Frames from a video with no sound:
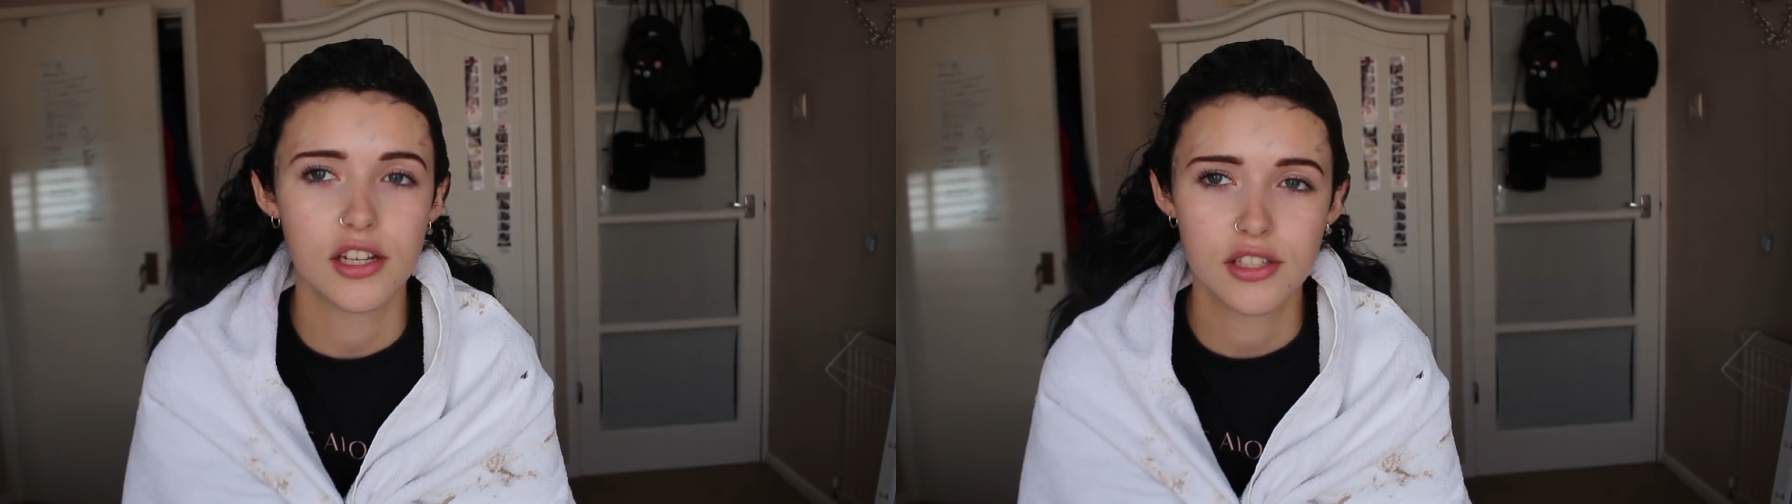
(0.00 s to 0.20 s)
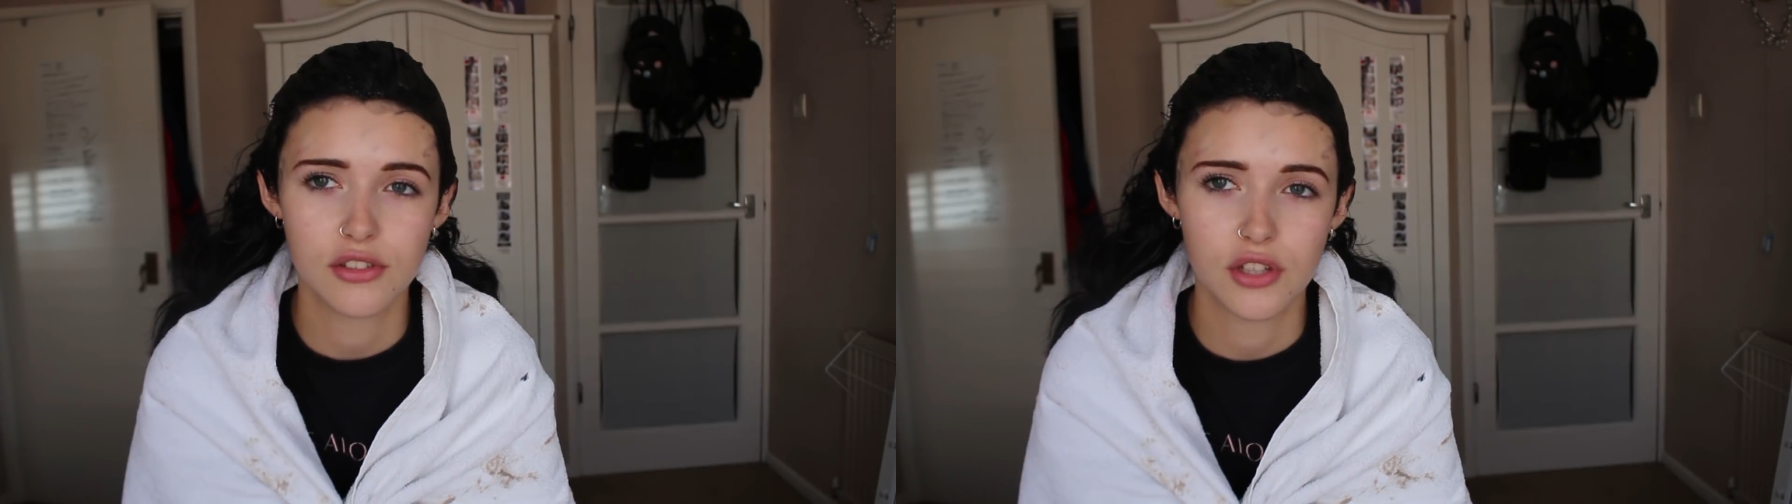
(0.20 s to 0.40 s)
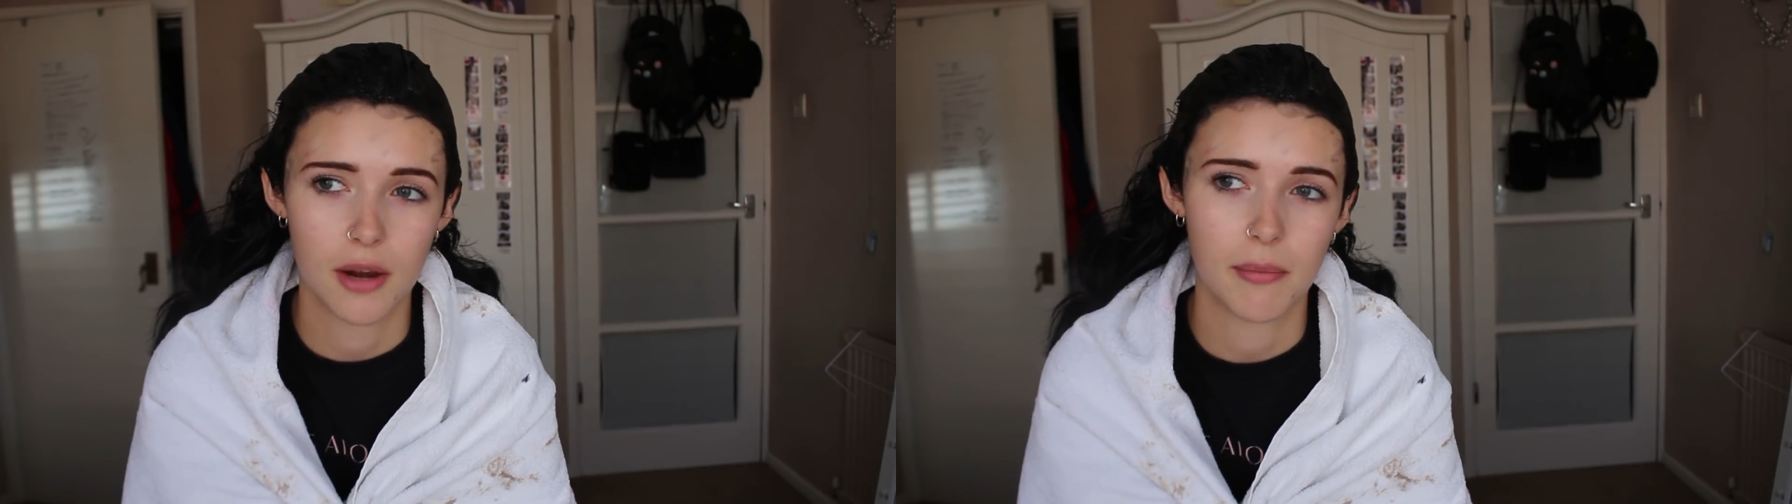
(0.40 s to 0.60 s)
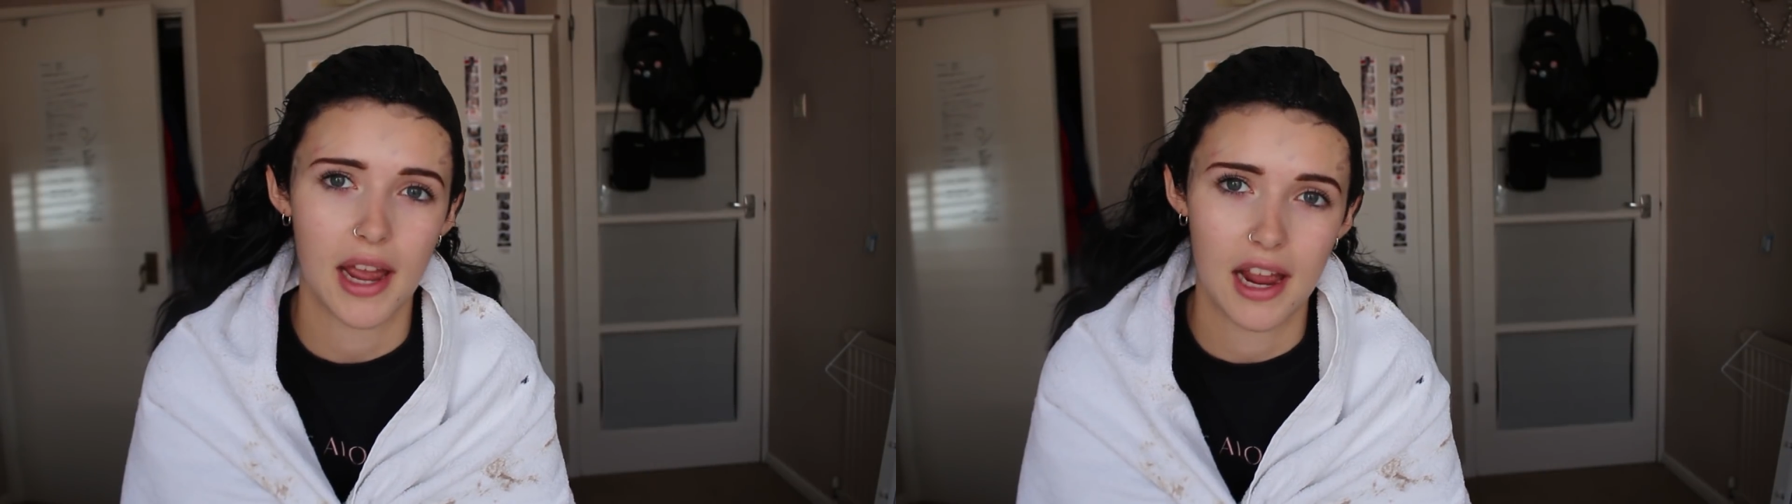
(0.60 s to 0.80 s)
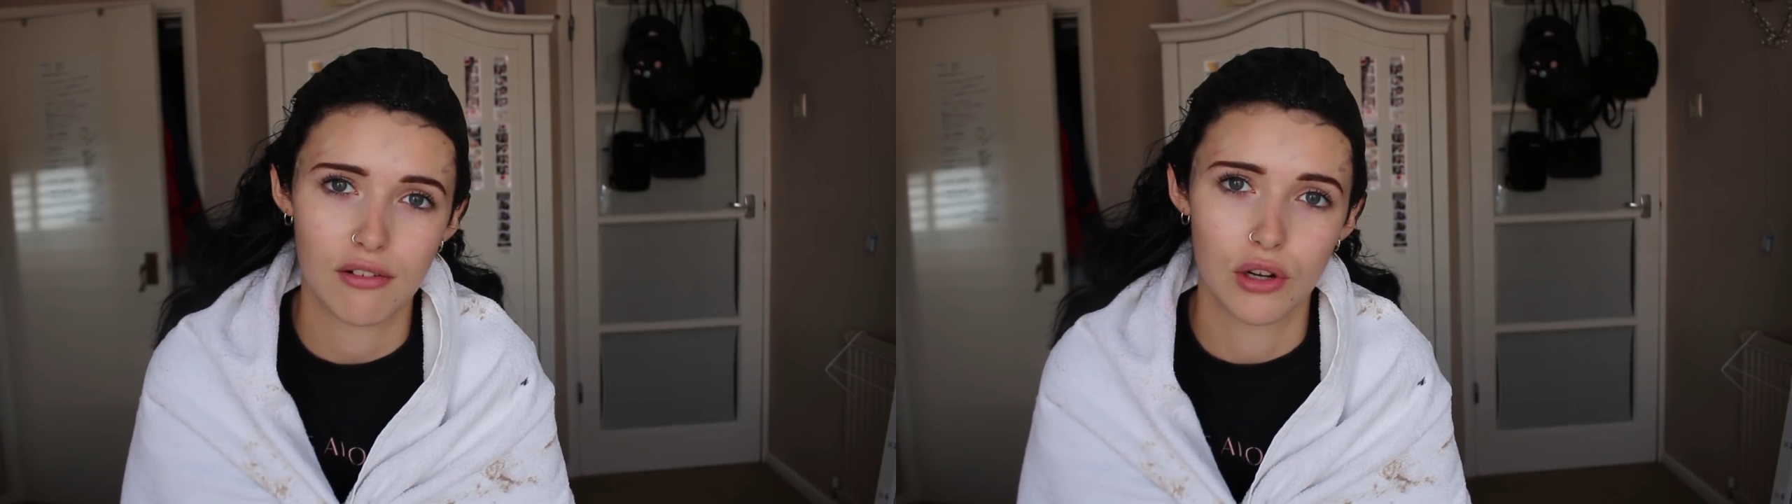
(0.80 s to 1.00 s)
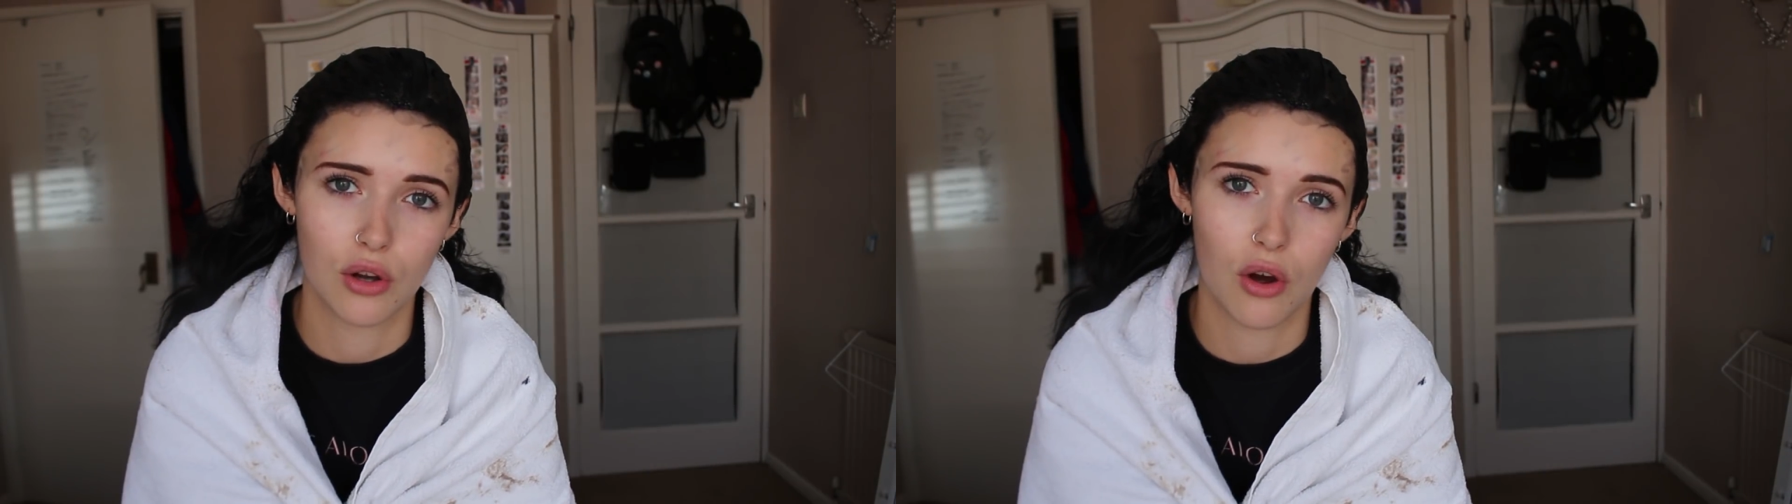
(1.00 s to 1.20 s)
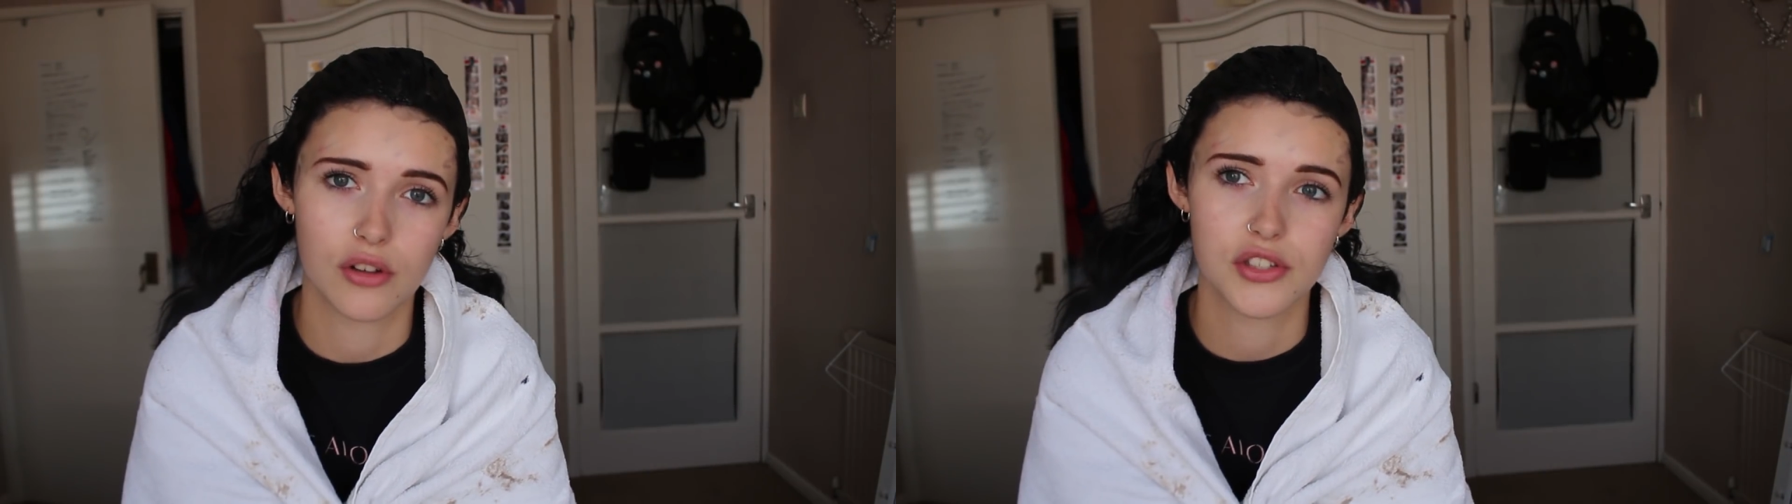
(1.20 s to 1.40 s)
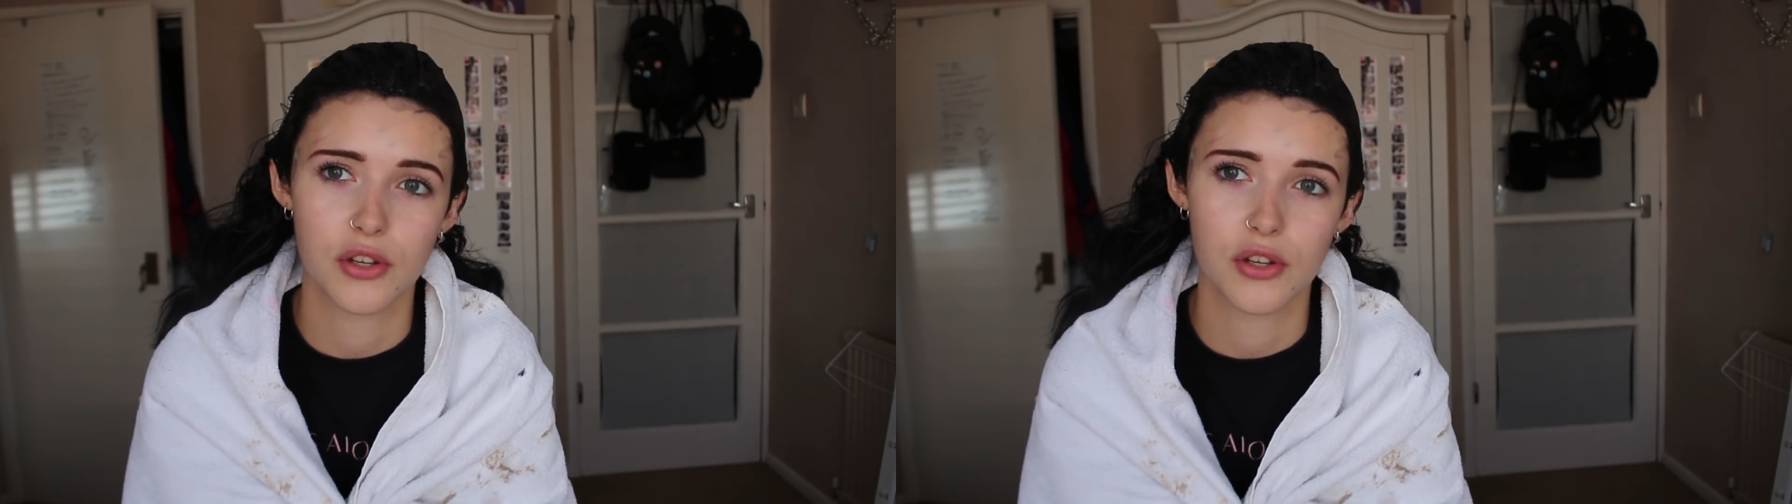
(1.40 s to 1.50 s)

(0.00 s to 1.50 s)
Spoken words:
I dye my hair a lot,